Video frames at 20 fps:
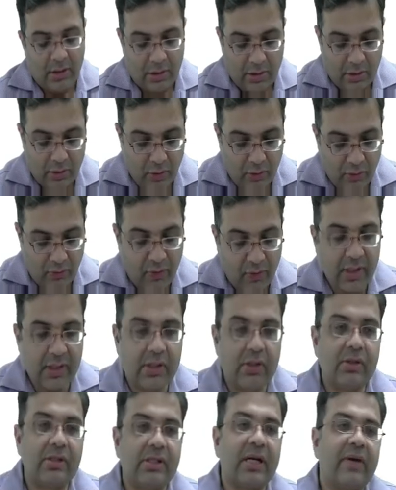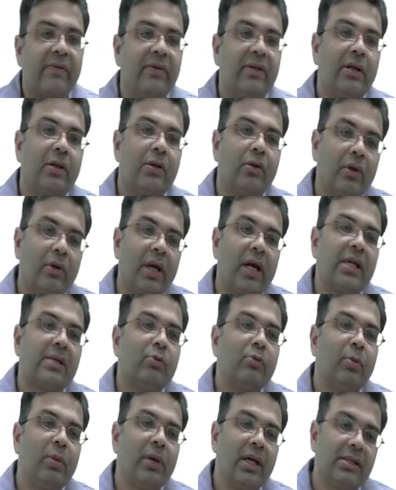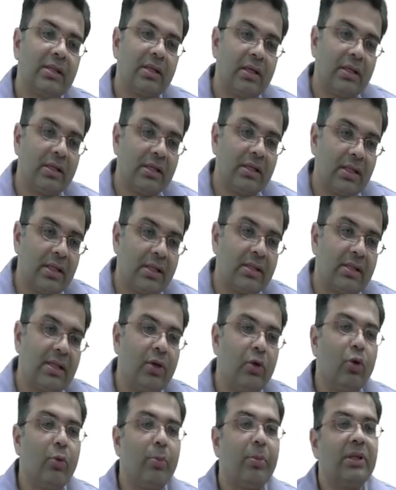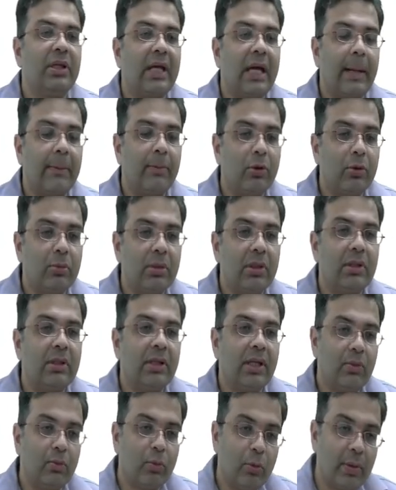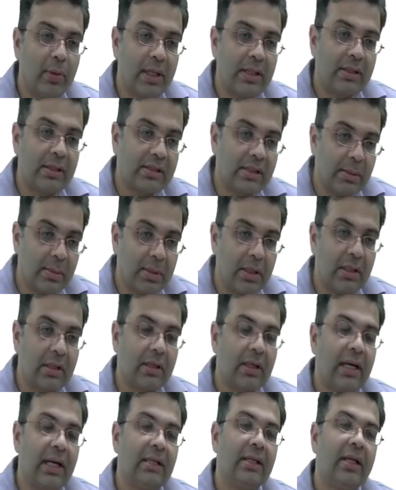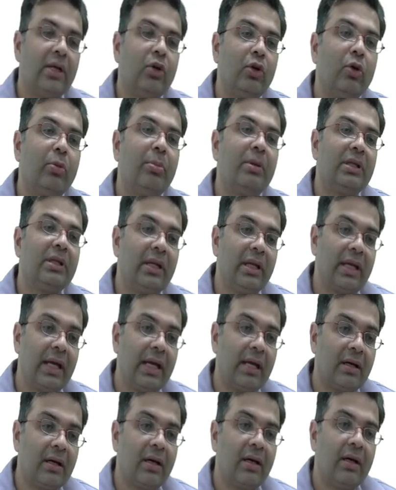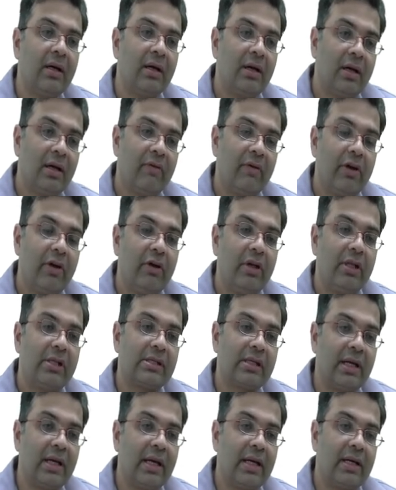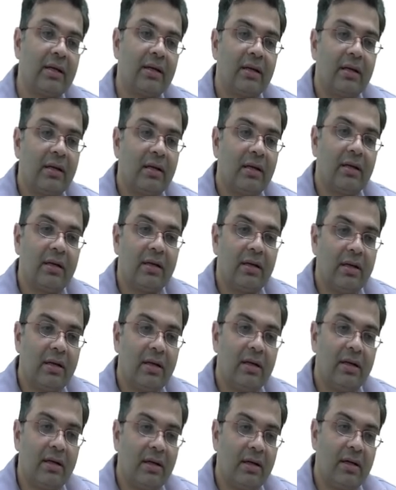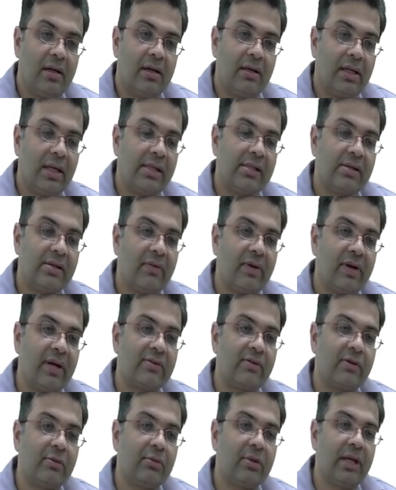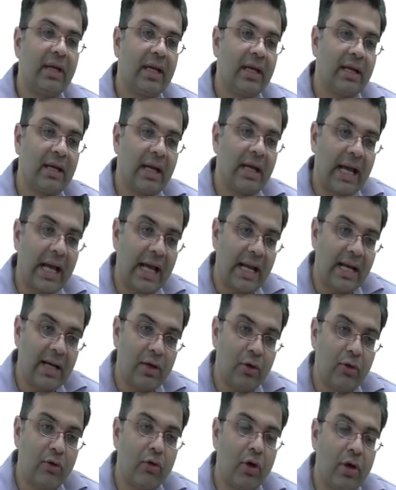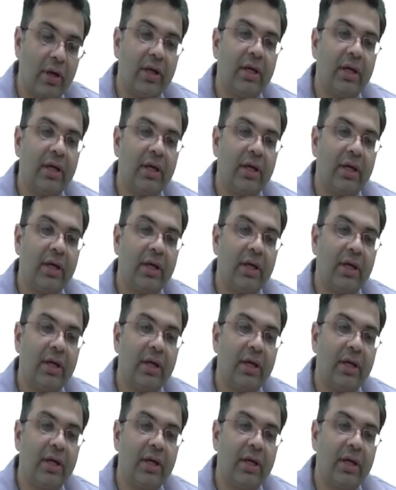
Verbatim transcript: So first you start with the thorax, mobilize the disease, then you open the abdomen, then mobilize the stomach and then you open the neck where you disconnect uh, the esophagus from the neck and you've already